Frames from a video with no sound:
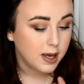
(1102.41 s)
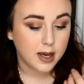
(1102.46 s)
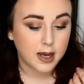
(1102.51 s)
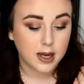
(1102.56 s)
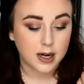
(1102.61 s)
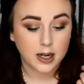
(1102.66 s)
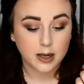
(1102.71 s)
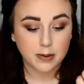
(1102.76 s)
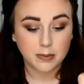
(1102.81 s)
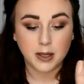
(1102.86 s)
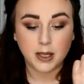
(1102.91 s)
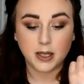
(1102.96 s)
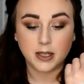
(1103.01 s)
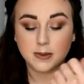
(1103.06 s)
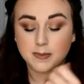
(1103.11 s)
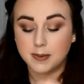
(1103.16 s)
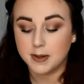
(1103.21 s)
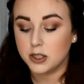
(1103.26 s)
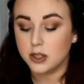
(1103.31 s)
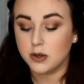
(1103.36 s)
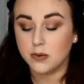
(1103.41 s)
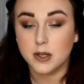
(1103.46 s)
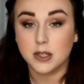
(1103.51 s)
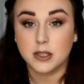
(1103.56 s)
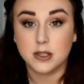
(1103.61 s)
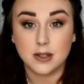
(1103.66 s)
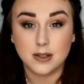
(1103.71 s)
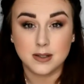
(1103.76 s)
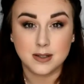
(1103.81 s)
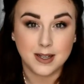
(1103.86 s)
And I mean, especially where
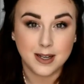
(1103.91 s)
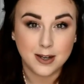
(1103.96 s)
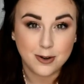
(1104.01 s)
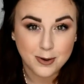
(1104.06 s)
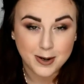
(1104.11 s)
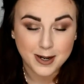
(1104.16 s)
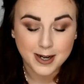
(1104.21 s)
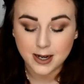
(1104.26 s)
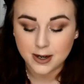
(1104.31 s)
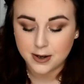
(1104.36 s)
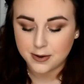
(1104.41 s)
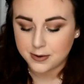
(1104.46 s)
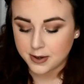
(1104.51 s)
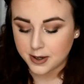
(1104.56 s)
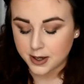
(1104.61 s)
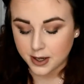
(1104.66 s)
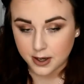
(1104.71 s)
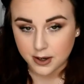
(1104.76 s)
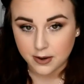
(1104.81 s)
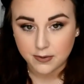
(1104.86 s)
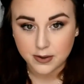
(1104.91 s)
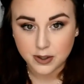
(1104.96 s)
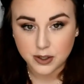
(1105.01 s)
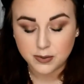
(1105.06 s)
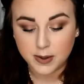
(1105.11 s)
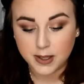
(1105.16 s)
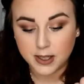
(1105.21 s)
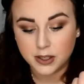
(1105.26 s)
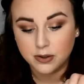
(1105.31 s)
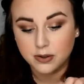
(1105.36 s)
it's on sale right now for
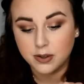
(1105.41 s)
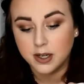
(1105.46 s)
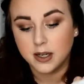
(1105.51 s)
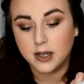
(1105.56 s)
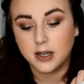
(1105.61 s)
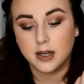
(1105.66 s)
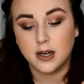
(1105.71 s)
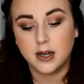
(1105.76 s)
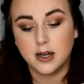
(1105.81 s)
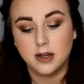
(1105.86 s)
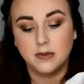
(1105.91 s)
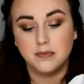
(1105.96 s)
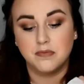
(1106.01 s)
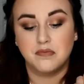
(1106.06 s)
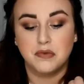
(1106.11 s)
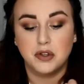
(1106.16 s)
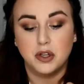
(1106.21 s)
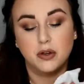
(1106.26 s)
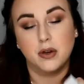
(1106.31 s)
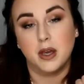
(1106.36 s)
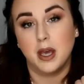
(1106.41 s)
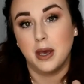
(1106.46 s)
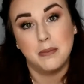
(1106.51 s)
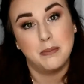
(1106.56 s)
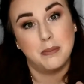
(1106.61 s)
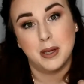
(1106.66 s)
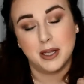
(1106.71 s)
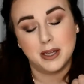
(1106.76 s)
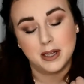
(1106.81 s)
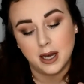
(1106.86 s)
$22.99, you can't
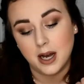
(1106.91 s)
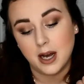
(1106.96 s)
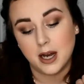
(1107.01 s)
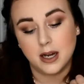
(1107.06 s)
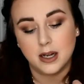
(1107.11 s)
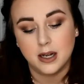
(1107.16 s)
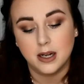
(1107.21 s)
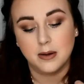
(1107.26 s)
beat that.